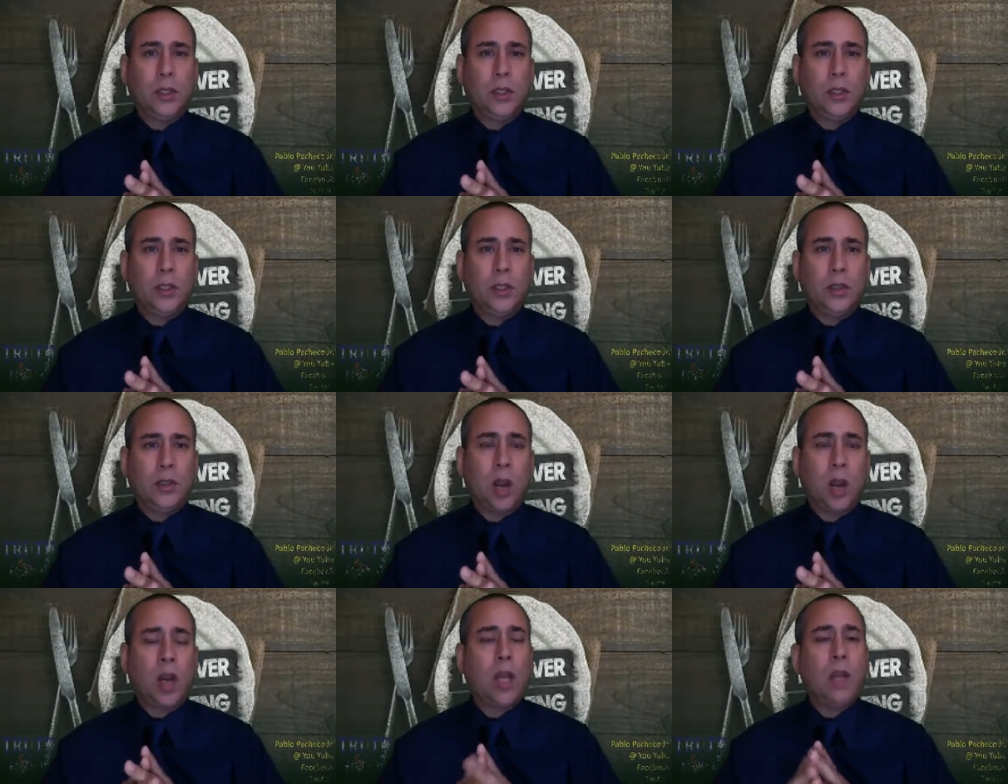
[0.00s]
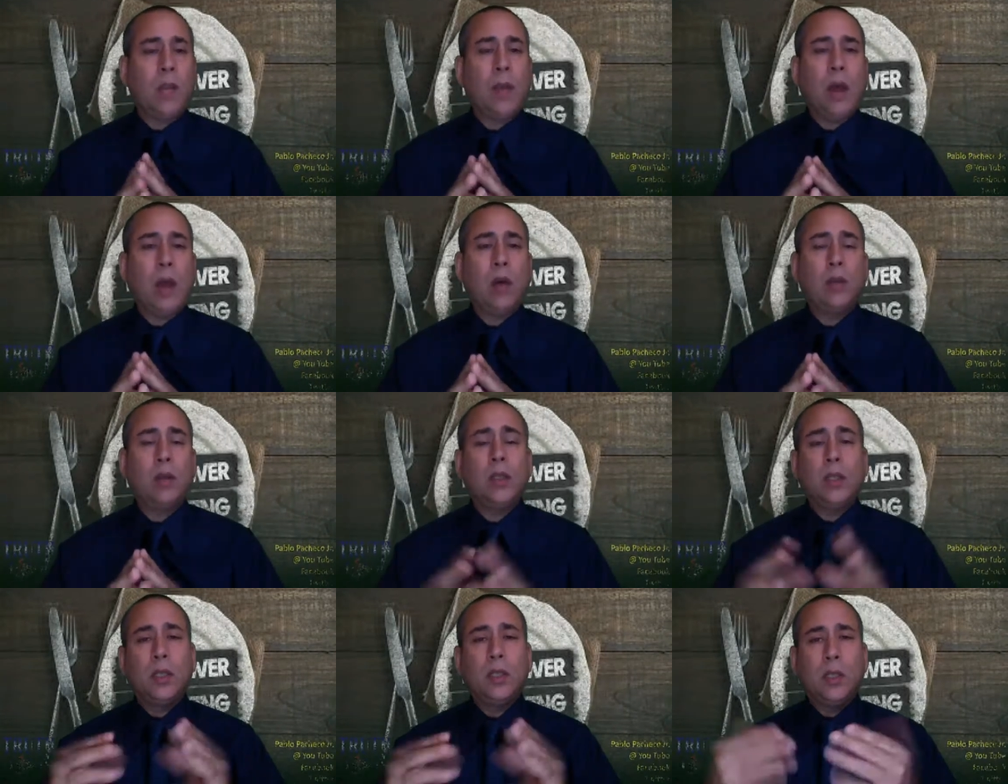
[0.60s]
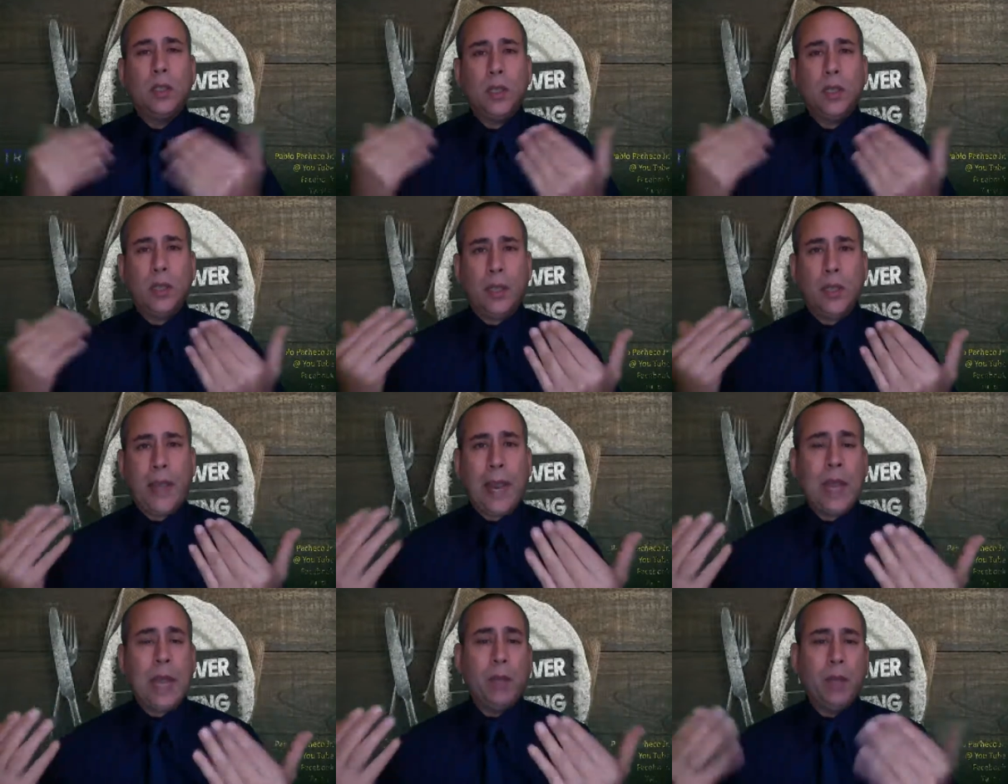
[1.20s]
talking about
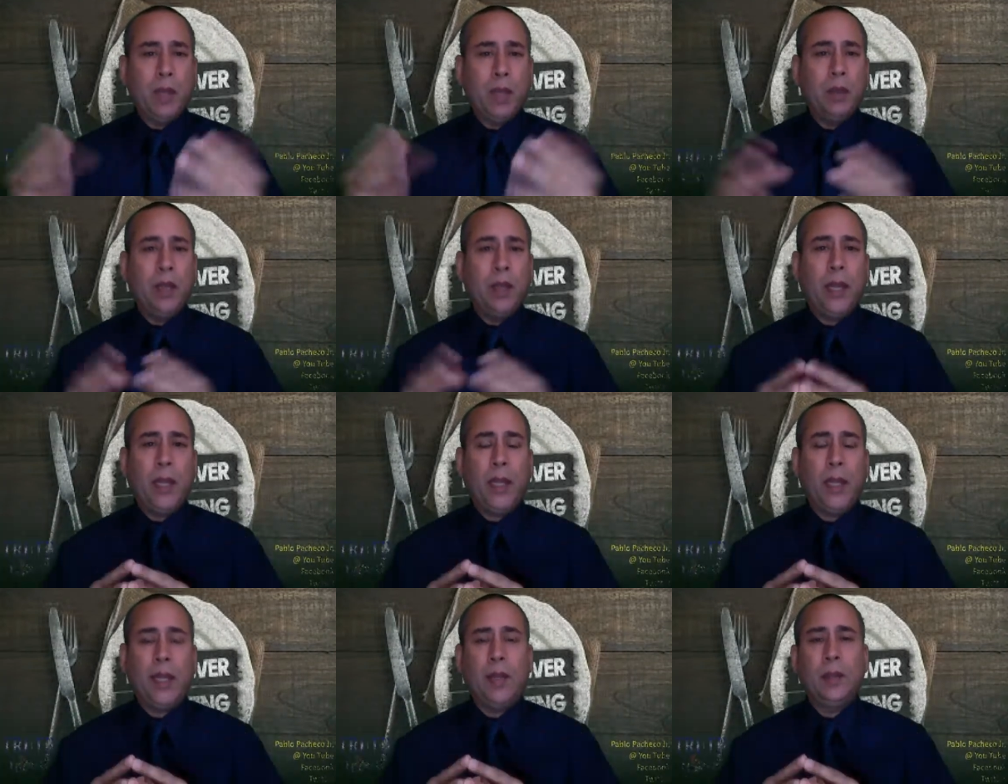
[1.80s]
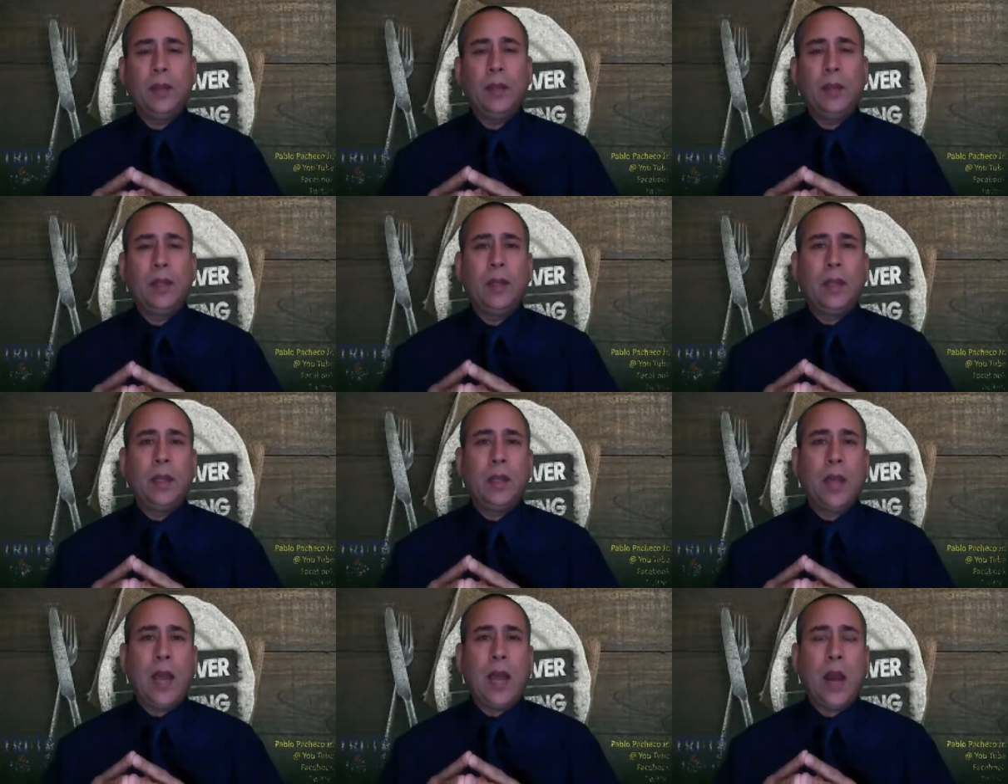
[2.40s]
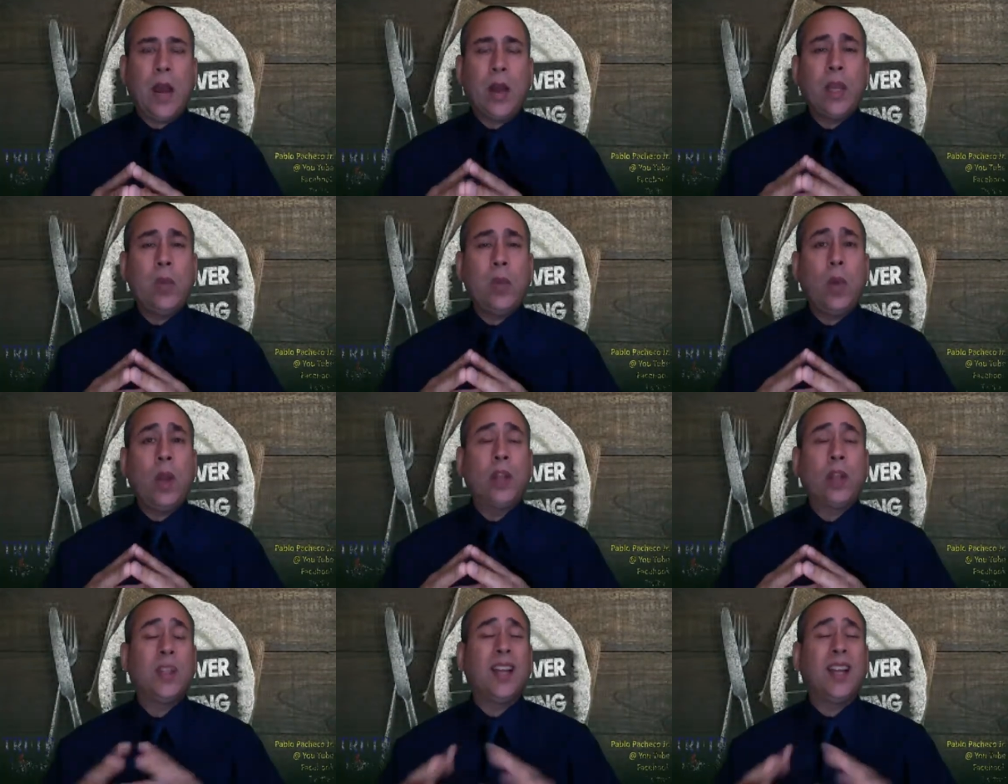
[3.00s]
Haman and how he
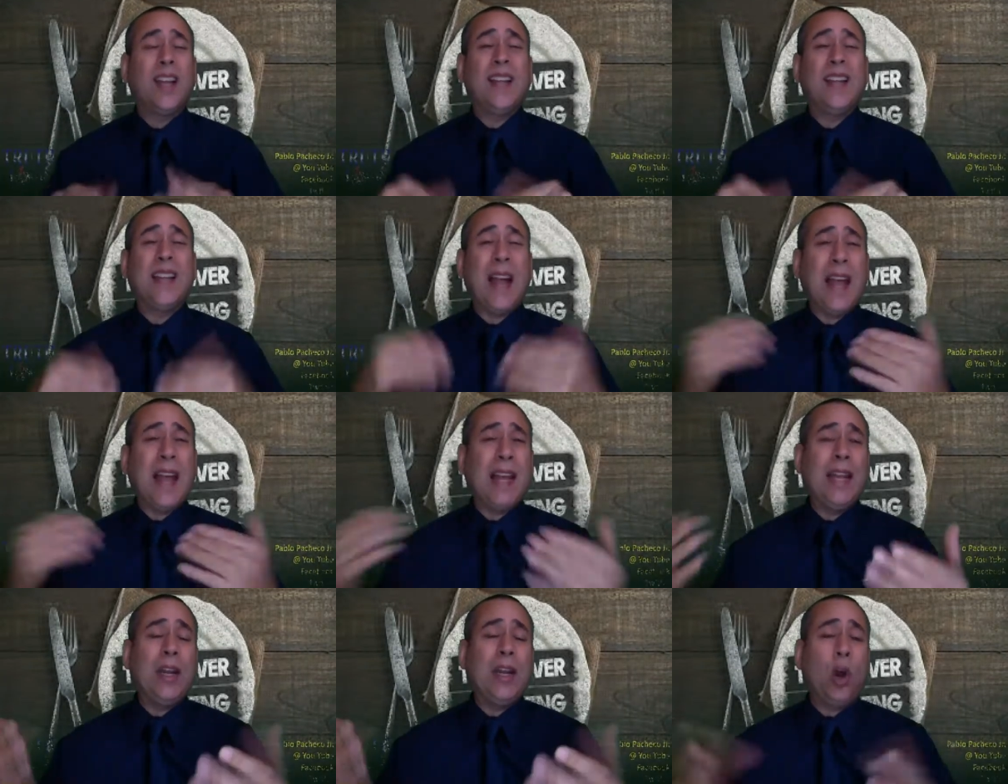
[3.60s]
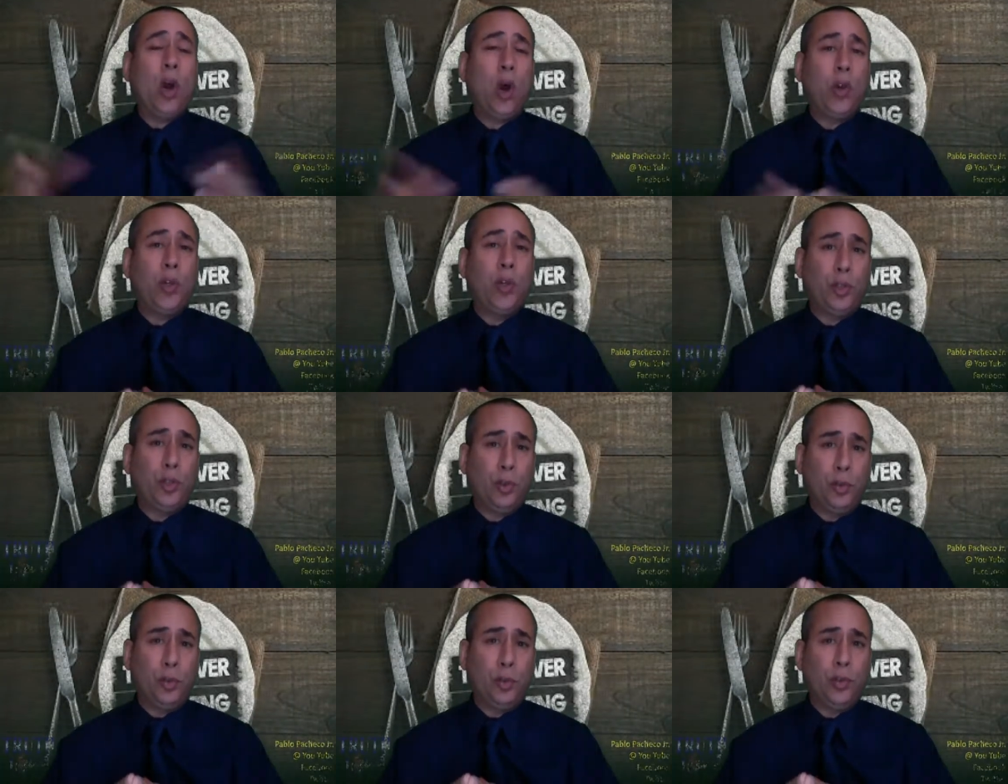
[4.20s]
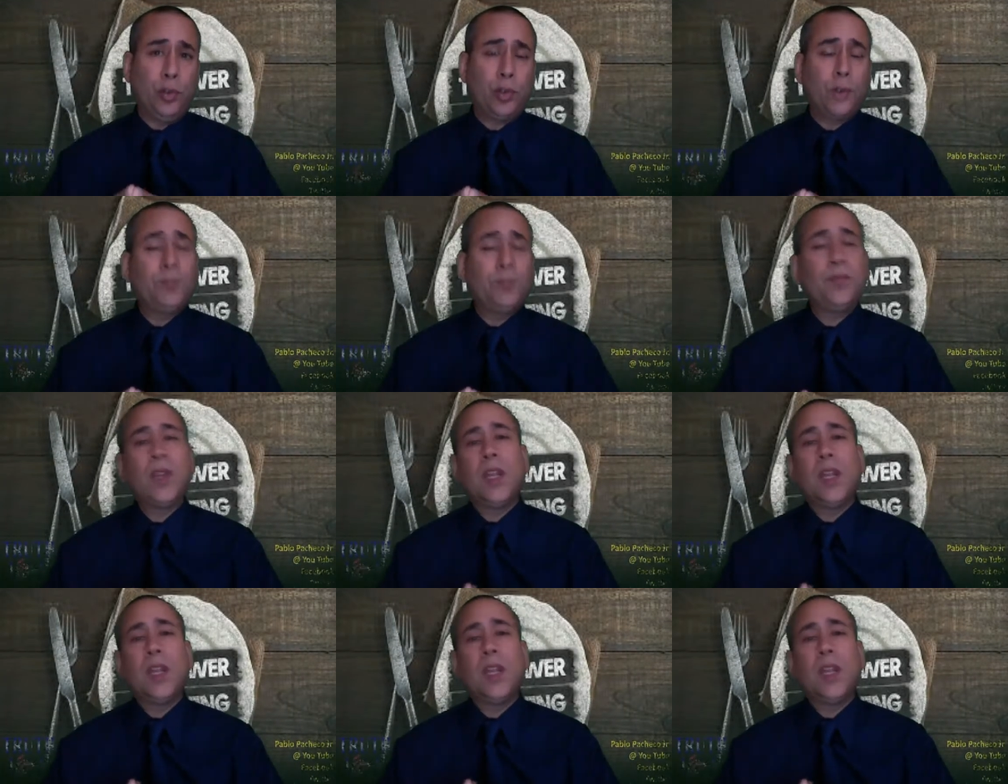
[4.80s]
wanted to annihilate all the Jews,